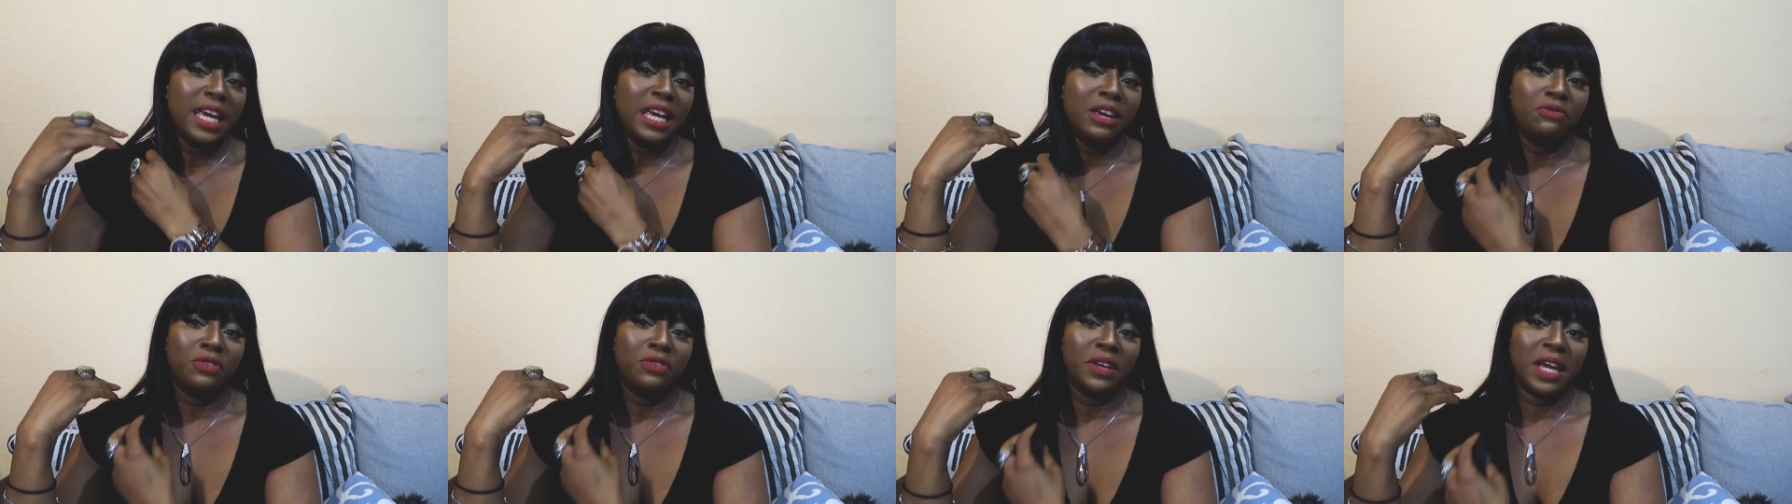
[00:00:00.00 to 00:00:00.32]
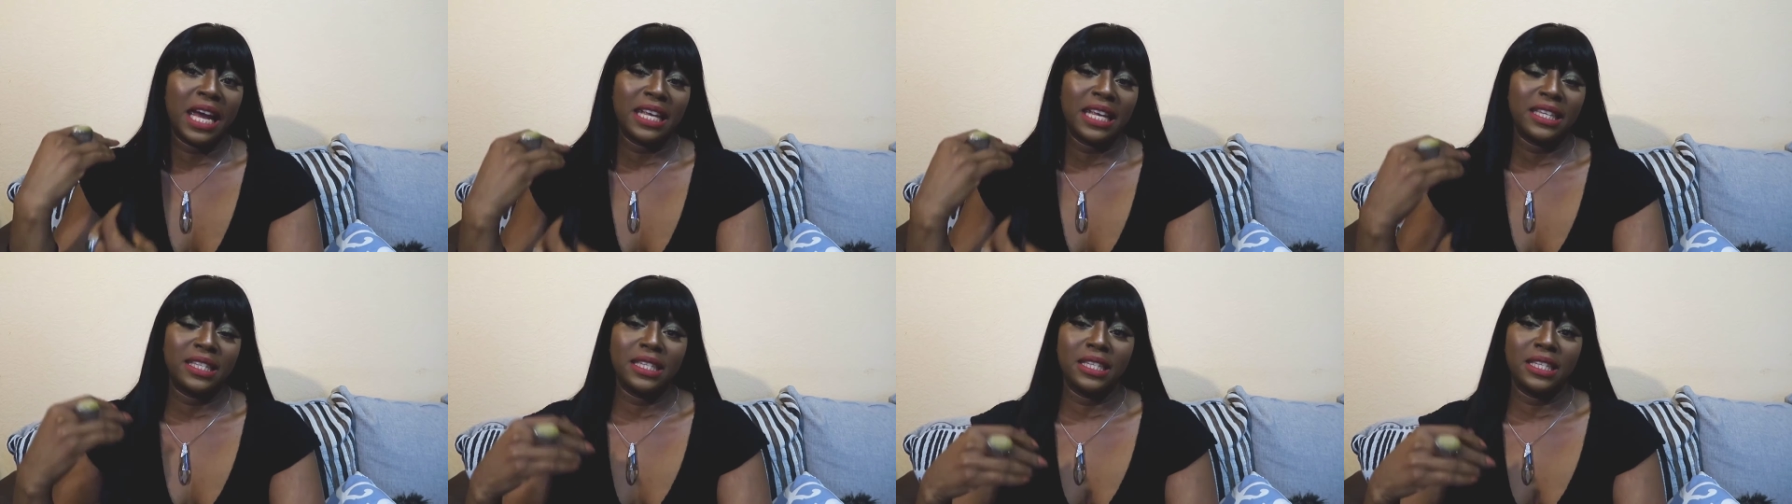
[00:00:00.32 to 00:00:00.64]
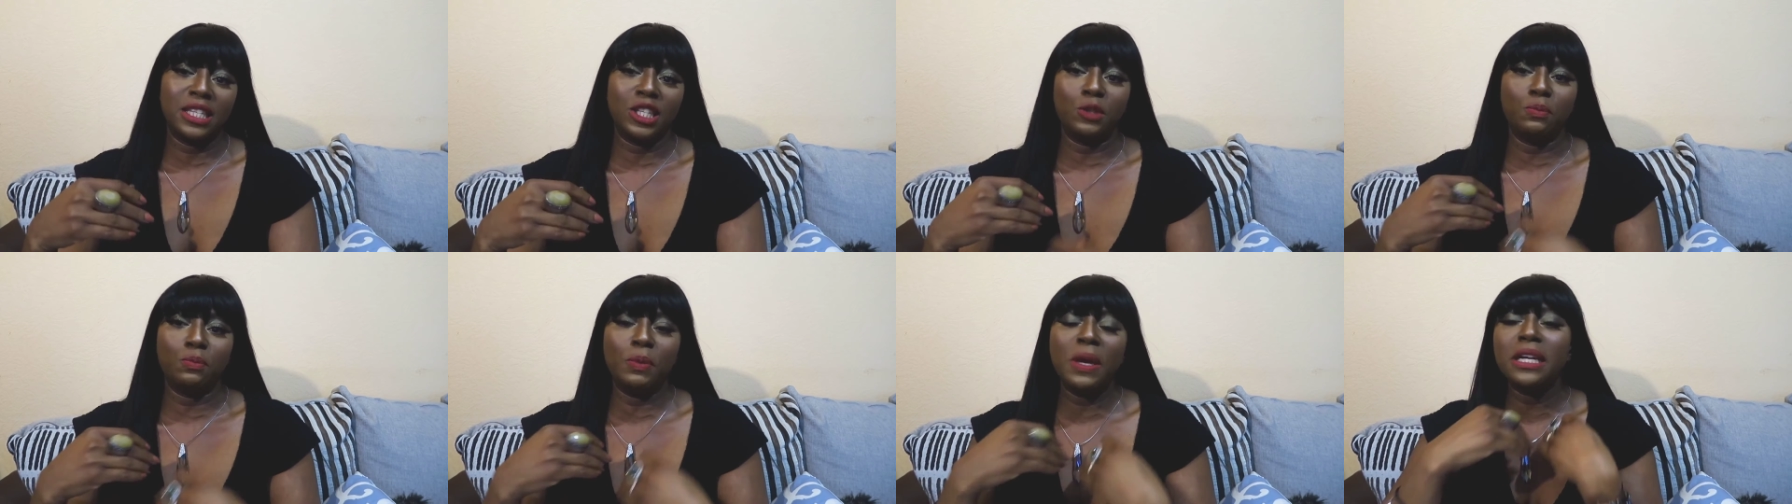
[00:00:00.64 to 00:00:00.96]
if he has to
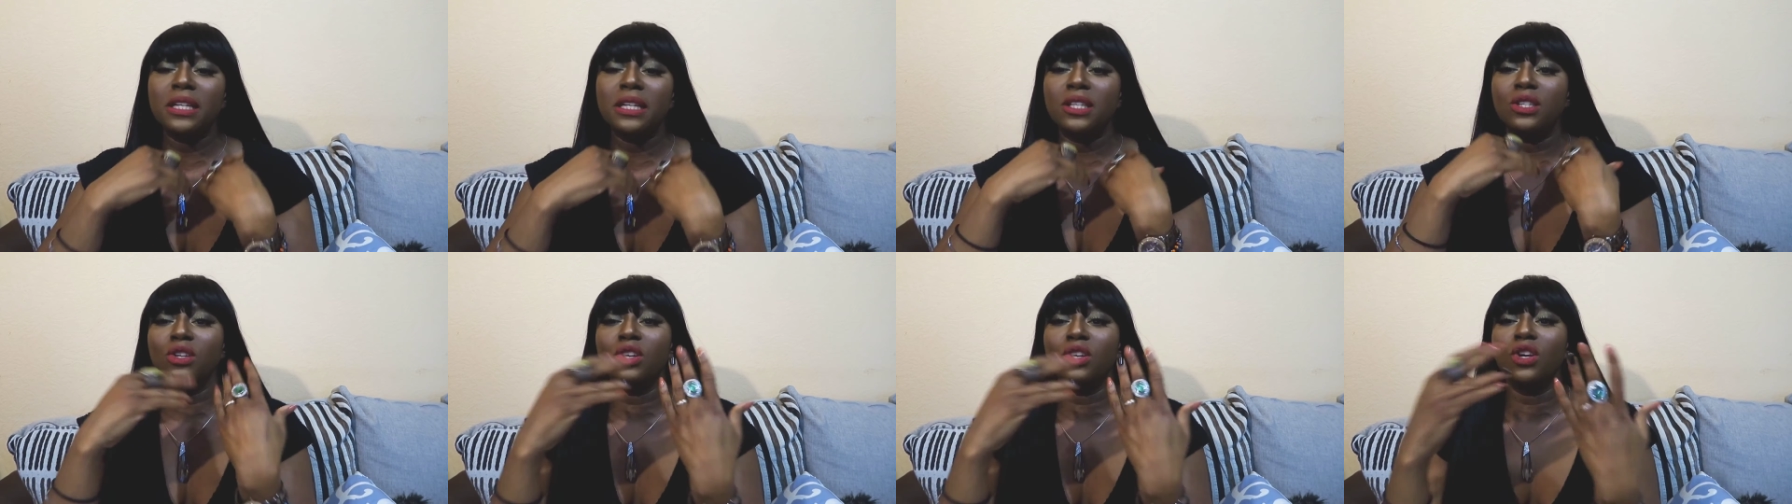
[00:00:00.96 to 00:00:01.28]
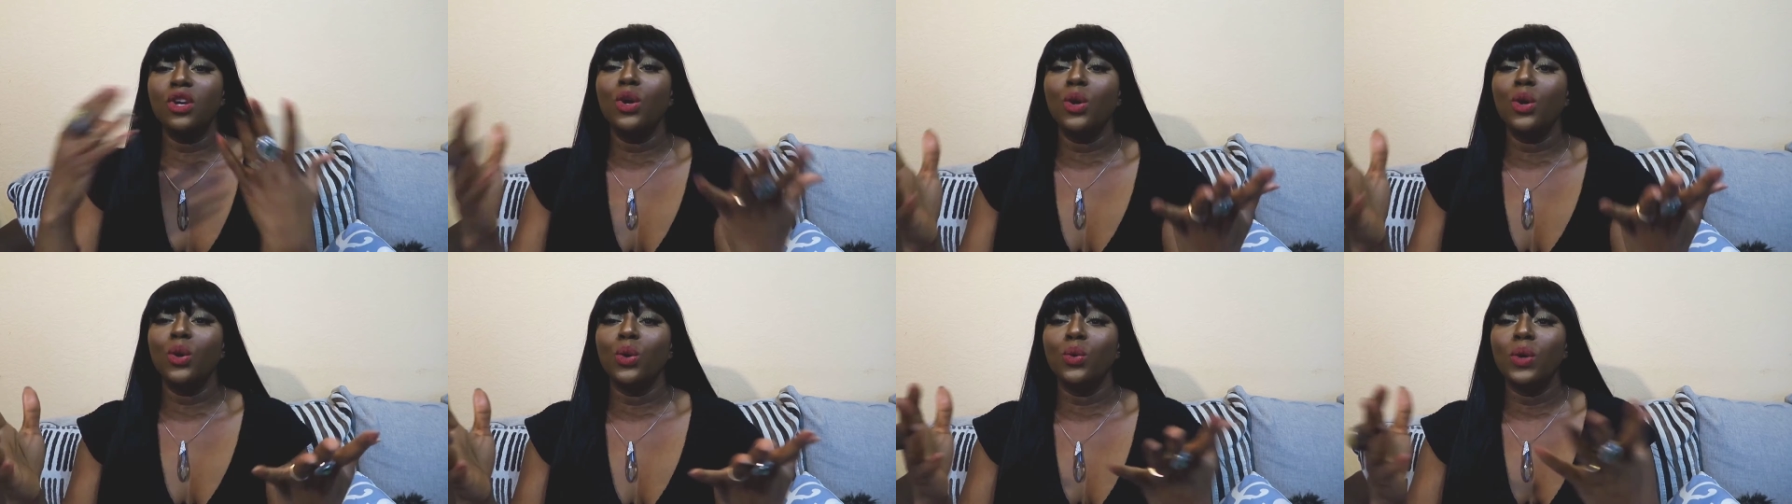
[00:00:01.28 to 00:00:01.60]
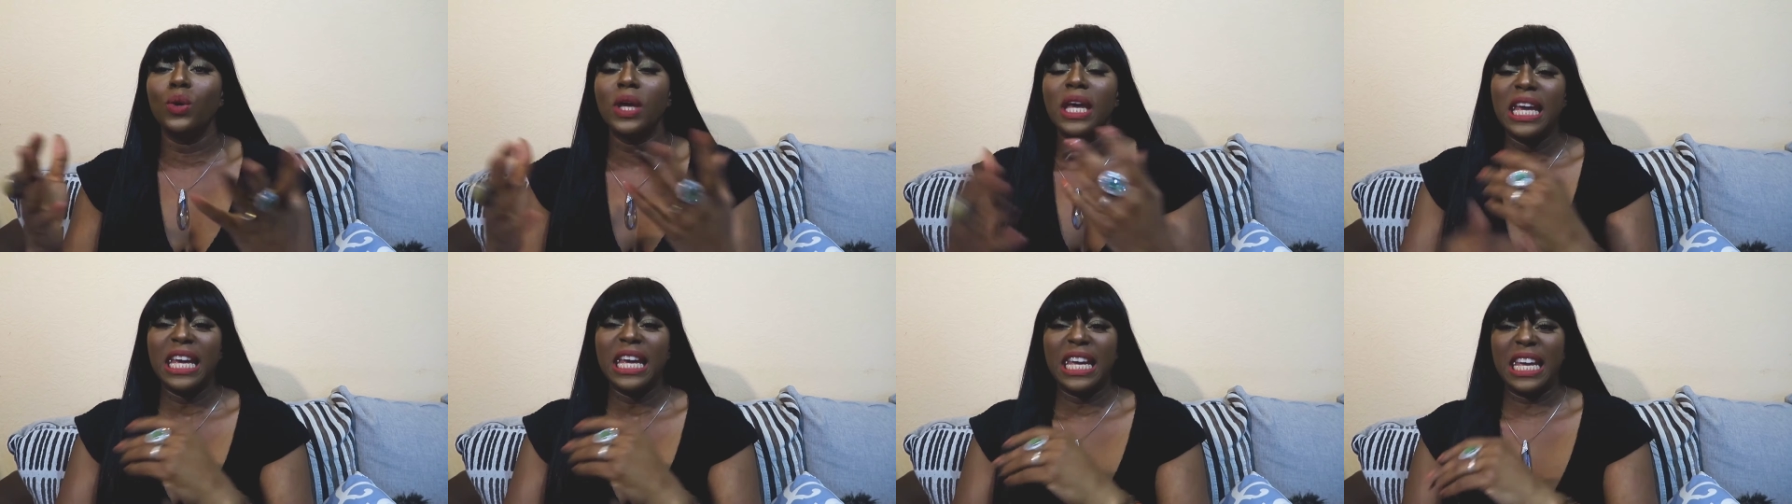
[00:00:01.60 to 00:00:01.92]
speak to you,